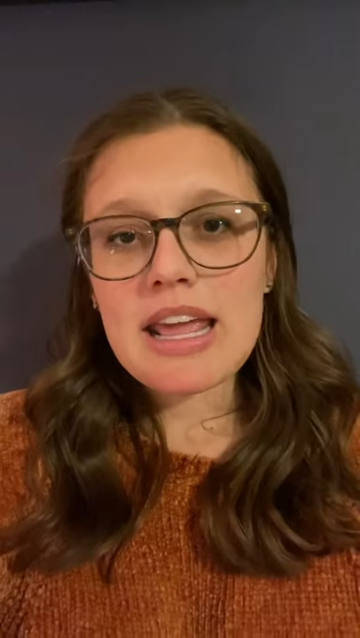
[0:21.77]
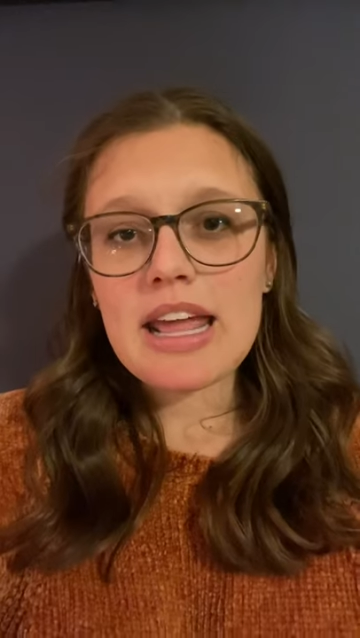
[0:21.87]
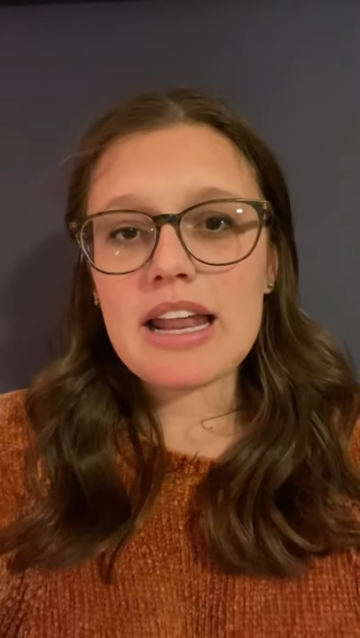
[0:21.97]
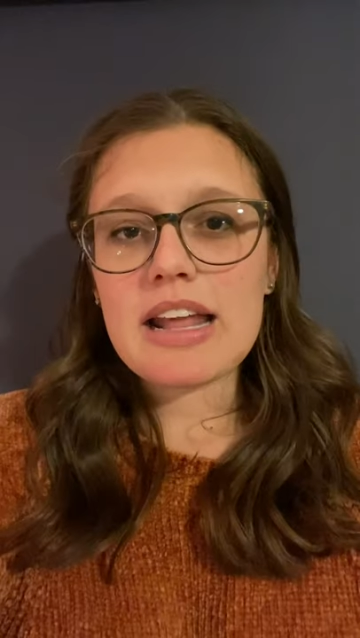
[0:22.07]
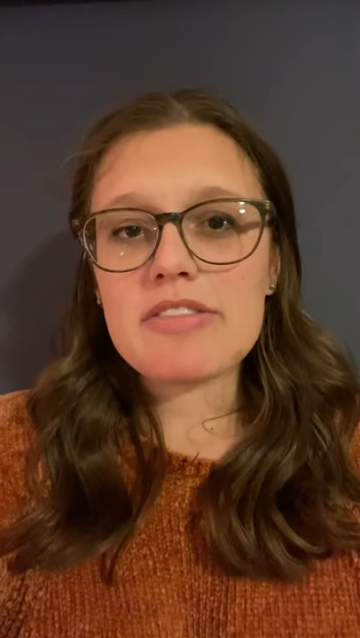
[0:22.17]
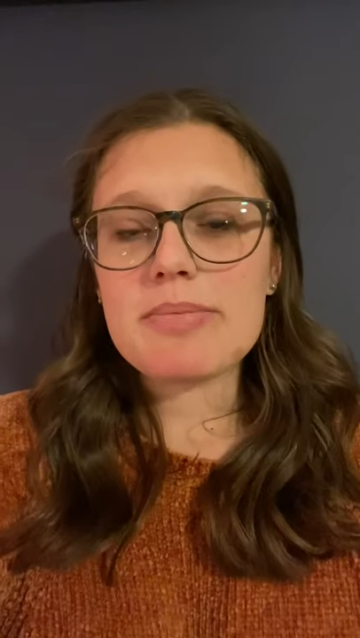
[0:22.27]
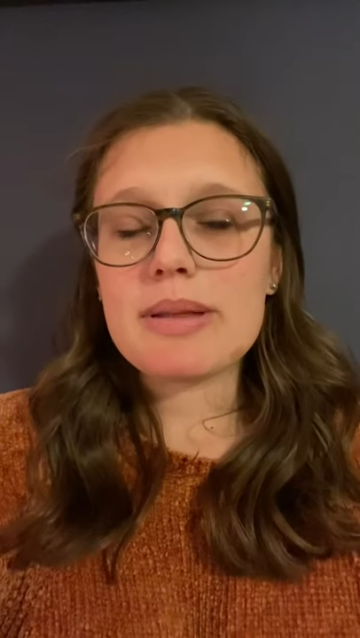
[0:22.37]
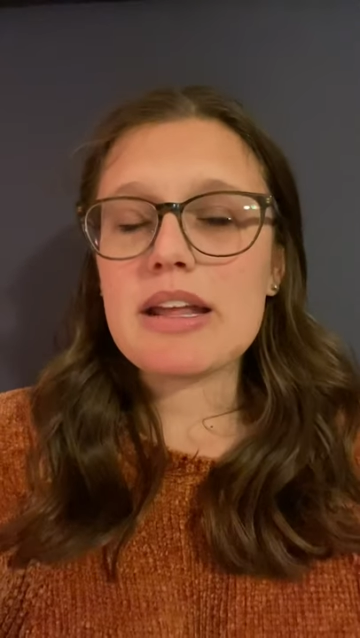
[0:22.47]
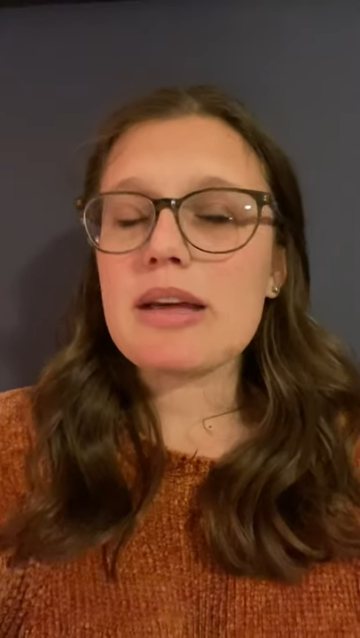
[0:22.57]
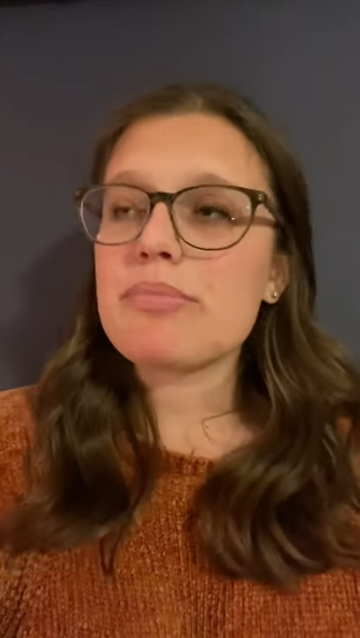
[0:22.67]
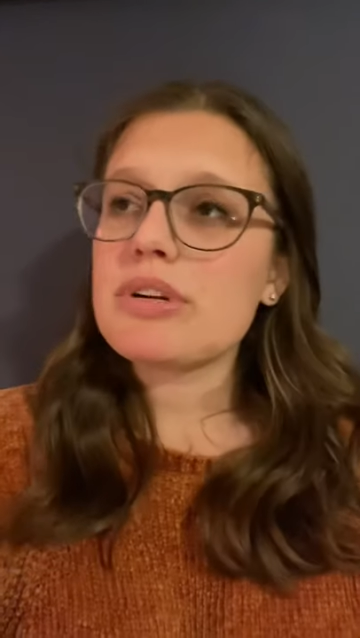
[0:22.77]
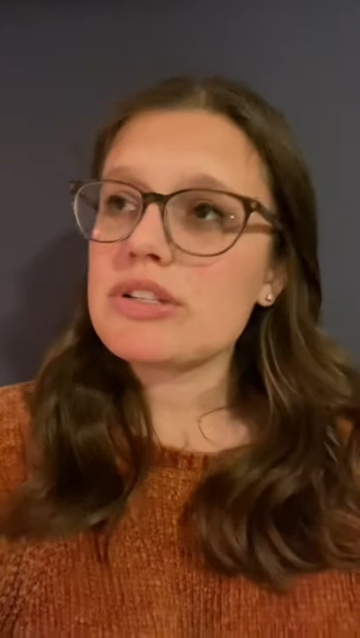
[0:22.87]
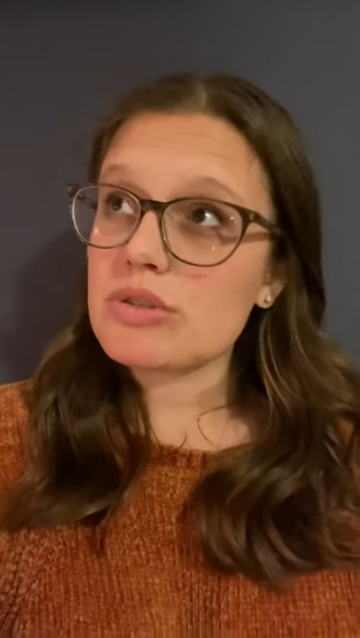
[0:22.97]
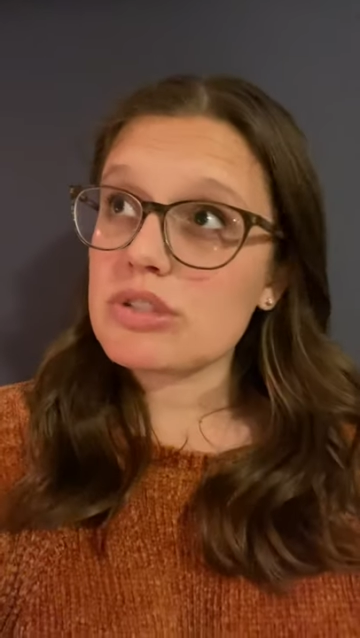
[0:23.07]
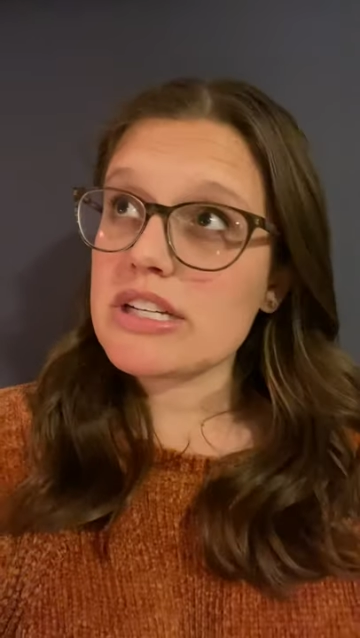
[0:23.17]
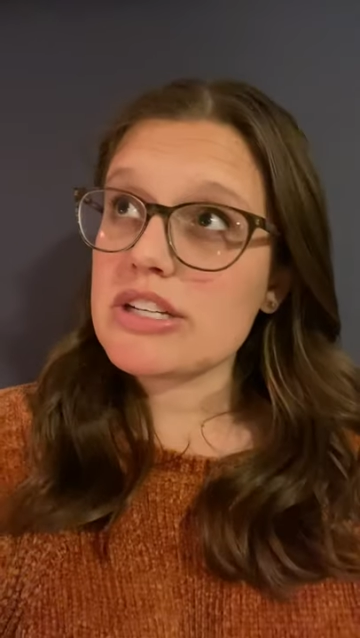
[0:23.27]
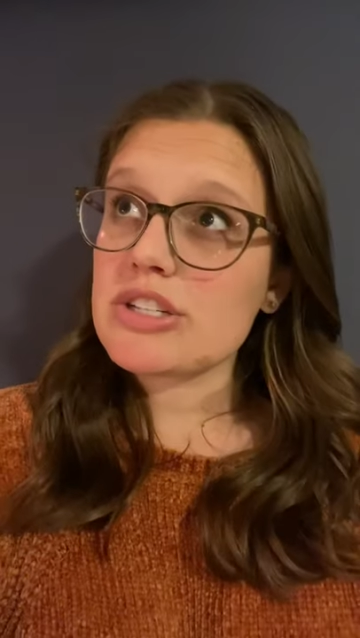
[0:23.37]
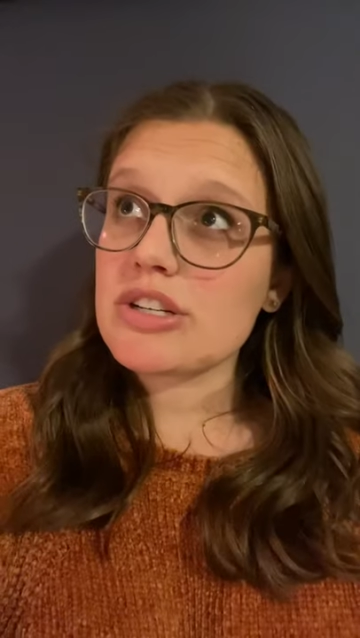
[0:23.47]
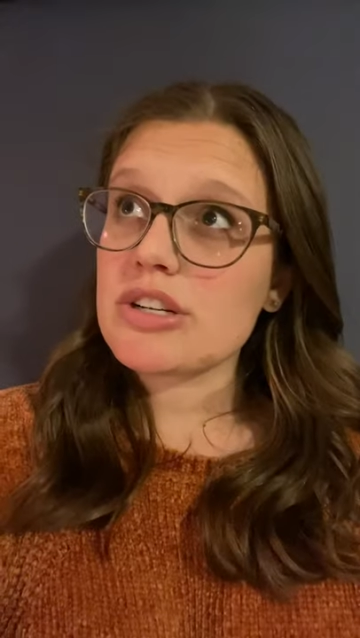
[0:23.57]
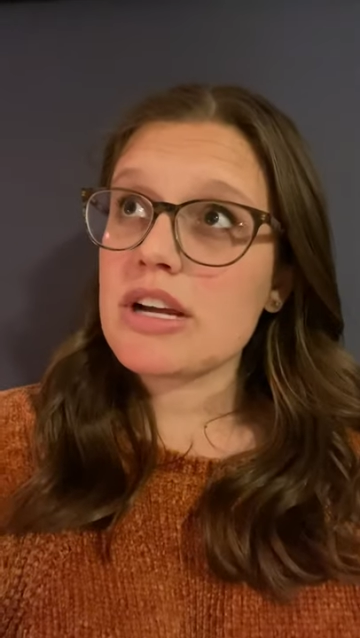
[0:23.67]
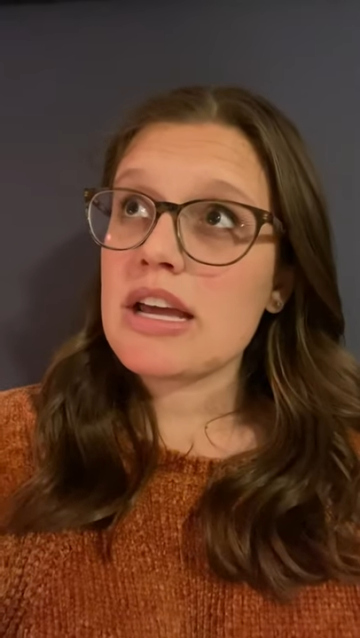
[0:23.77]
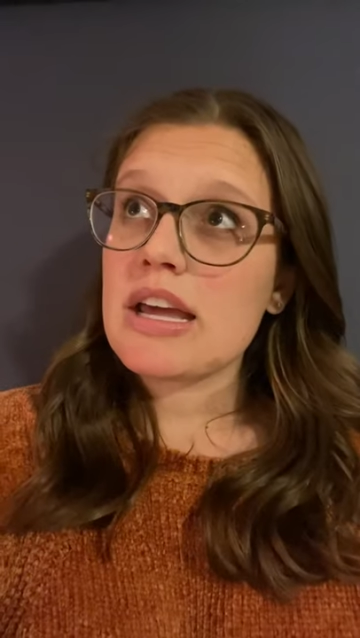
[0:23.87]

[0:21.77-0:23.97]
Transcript: and I've been a preschool teacher